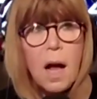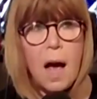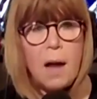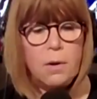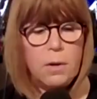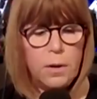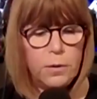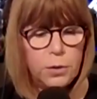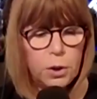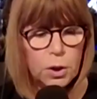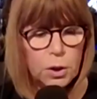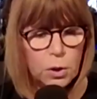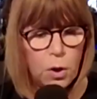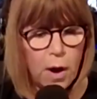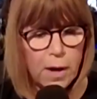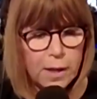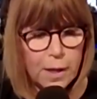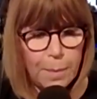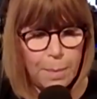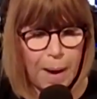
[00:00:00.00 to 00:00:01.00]
I don't know if she's
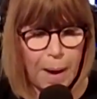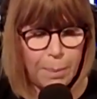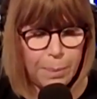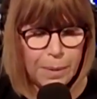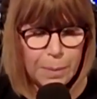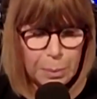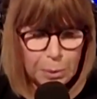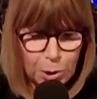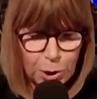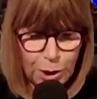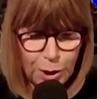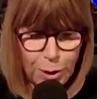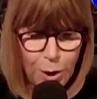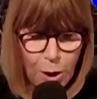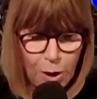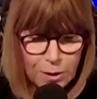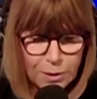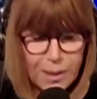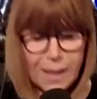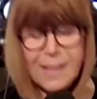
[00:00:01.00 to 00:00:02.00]
talking about people she
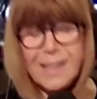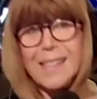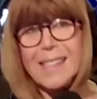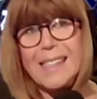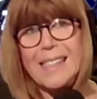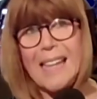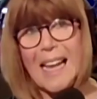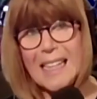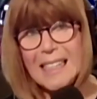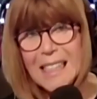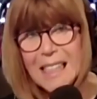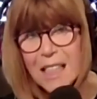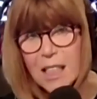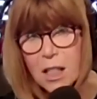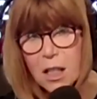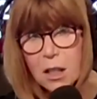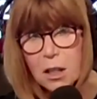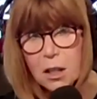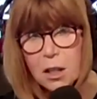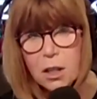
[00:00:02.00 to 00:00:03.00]
calls
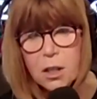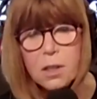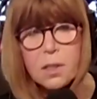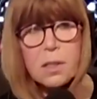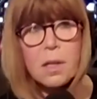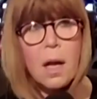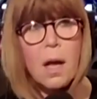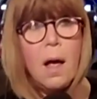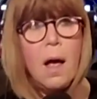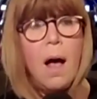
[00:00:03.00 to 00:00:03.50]
sentinels.